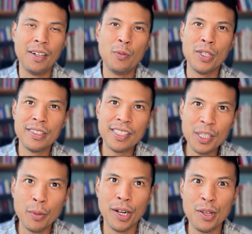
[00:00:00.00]
we
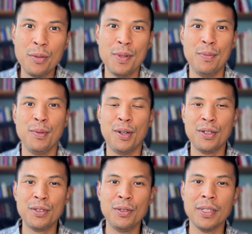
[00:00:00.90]
see what other people are
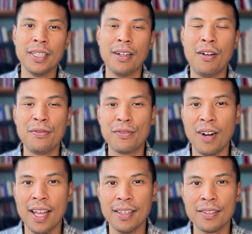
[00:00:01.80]
doing, our
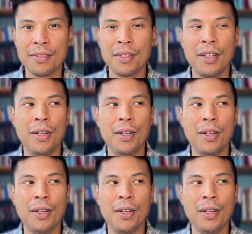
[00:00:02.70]
friends